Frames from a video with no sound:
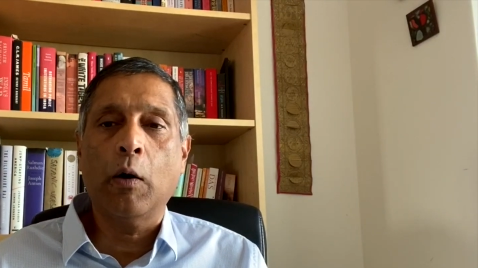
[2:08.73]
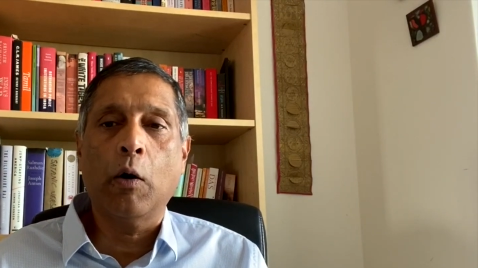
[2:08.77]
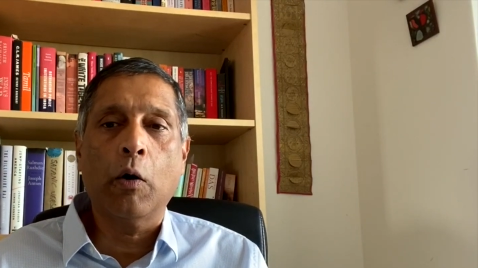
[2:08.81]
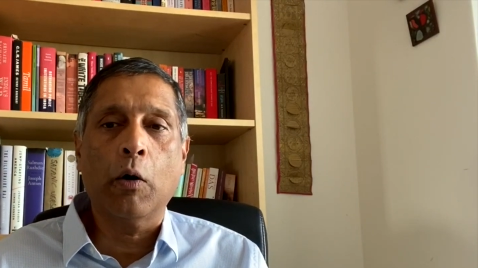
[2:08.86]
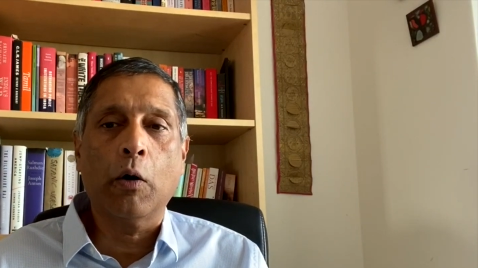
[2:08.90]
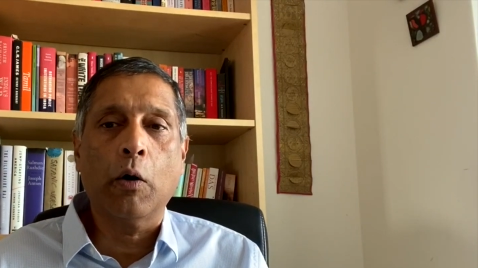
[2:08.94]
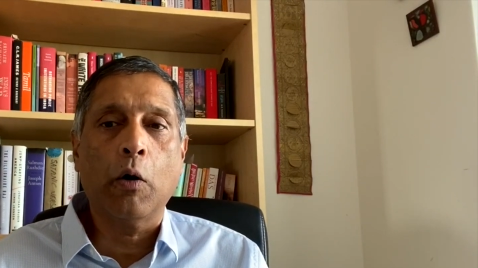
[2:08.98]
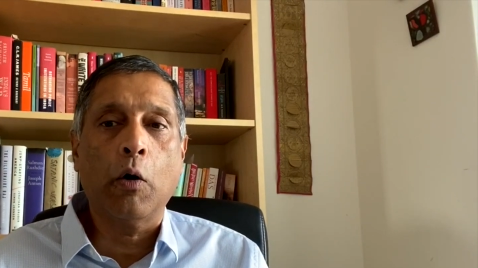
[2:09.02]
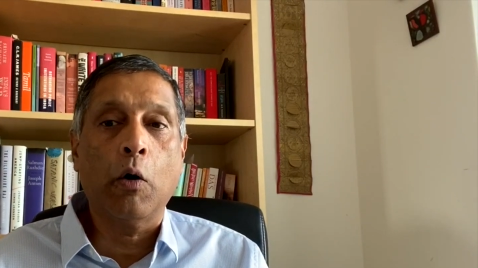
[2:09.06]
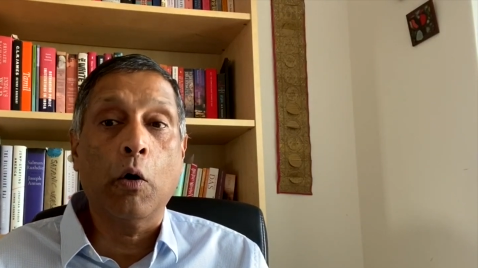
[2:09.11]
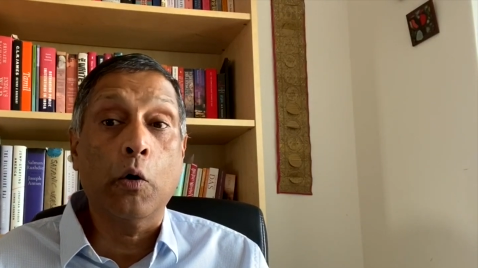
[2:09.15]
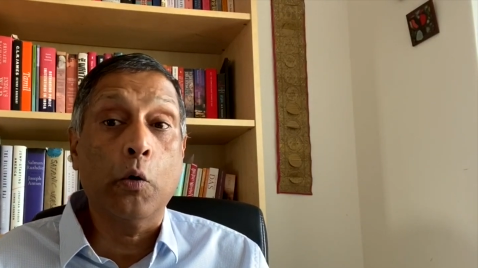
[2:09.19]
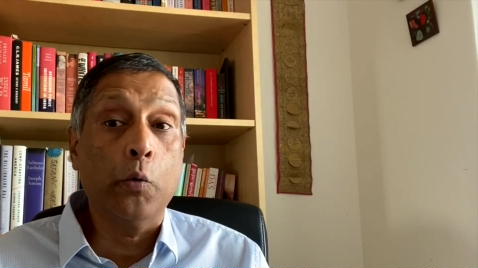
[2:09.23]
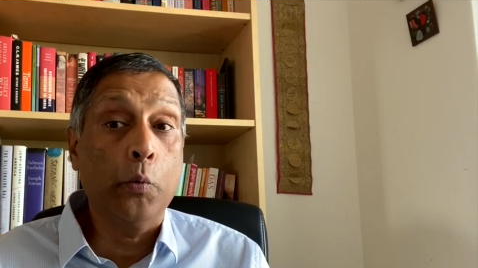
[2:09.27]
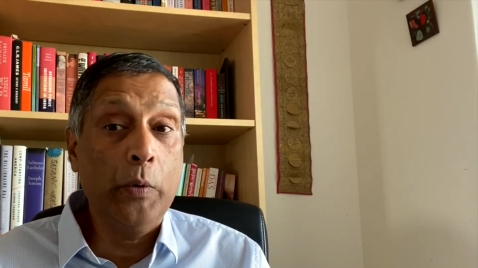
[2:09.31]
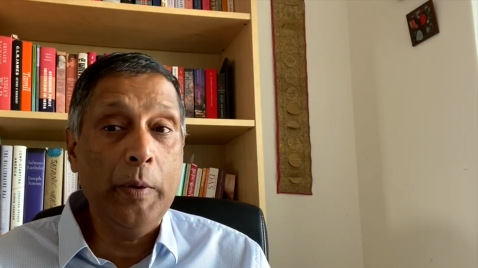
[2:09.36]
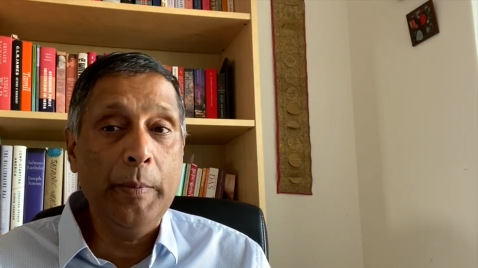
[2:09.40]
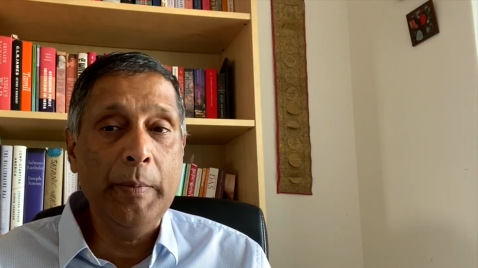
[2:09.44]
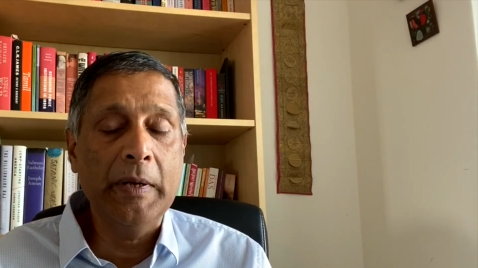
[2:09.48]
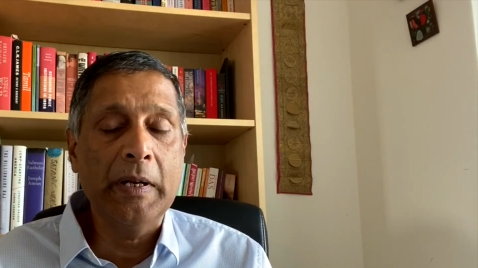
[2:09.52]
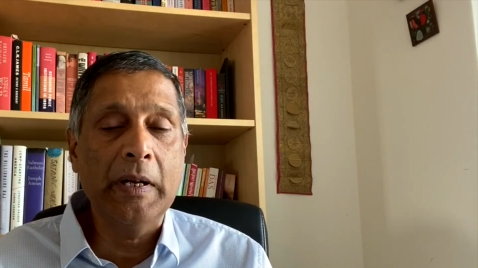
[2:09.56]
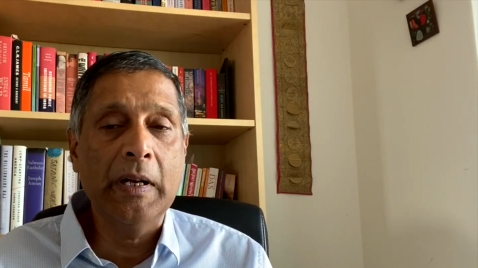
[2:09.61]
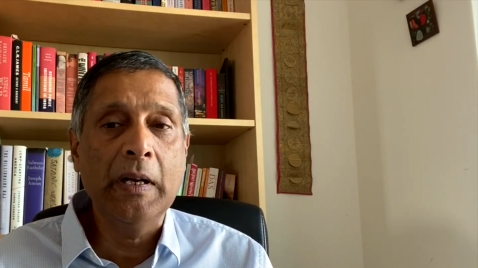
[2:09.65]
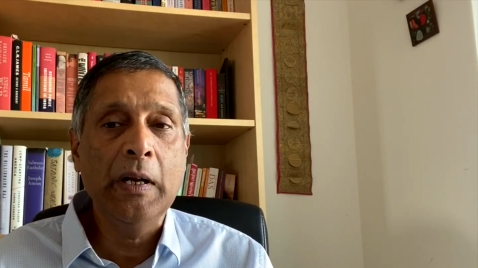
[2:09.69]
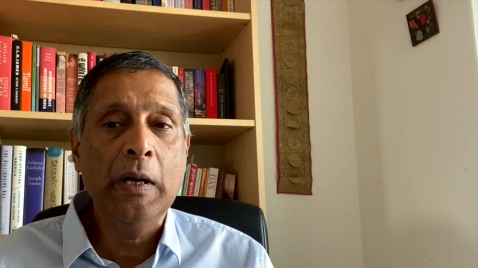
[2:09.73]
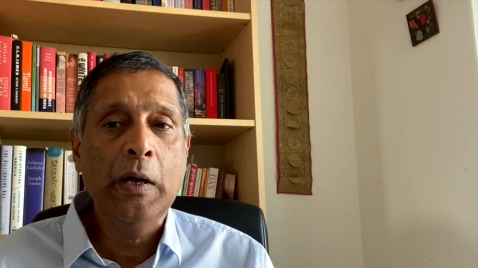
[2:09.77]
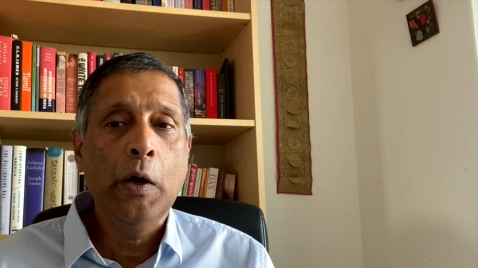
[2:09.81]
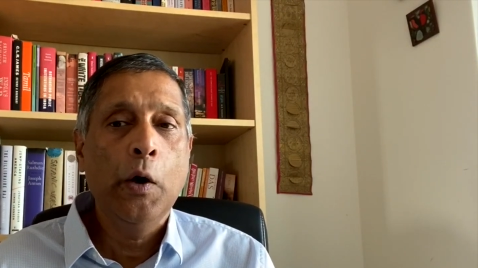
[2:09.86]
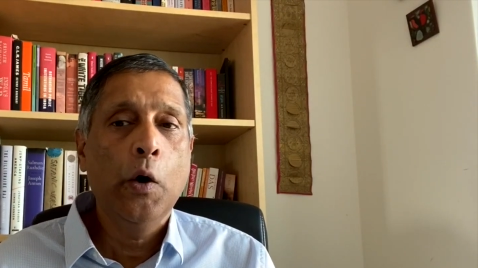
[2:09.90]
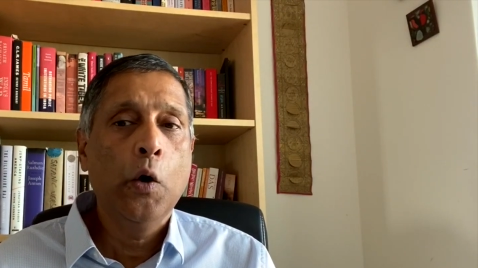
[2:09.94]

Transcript: on women